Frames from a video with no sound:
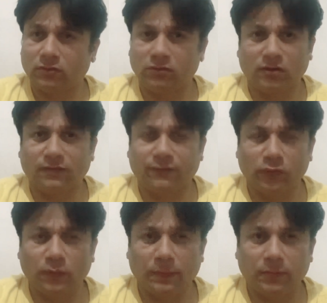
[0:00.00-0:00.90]
there are a
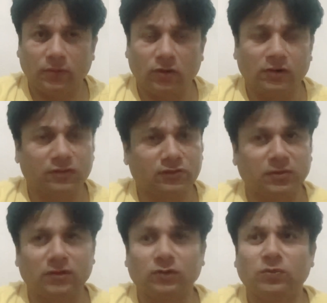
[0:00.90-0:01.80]
few
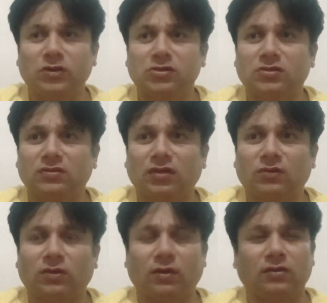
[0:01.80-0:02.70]
congressmen who mentioned that
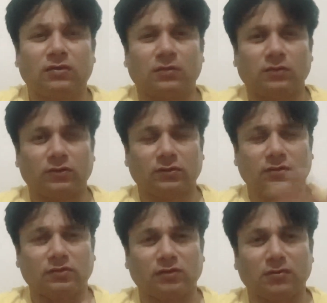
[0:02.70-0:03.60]
there was
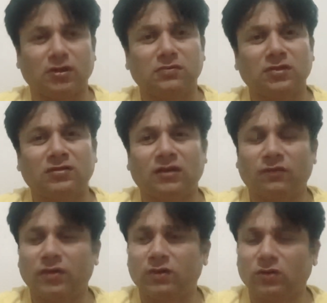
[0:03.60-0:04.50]
this amendment that
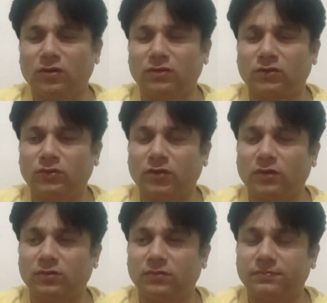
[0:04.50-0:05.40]
went on in
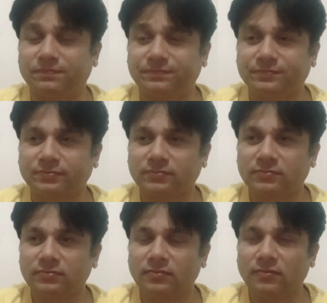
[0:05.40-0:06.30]

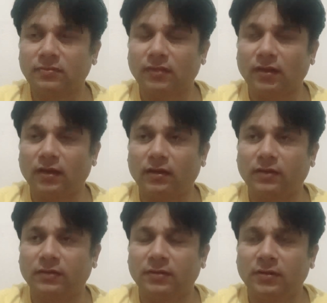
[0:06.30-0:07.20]

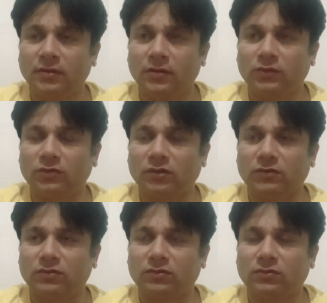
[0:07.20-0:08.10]

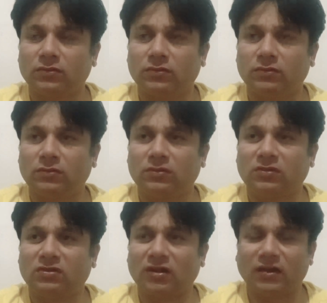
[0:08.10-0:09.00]

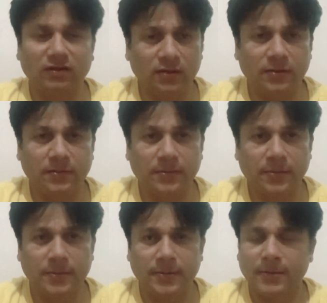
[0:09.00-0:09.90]
2010
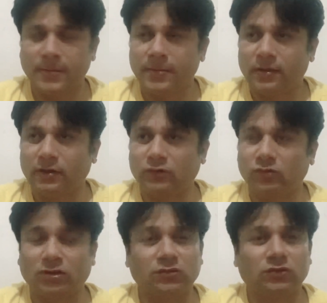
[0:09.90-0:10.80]
and
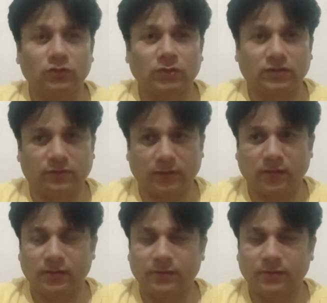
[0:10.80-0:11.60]
2002 as well.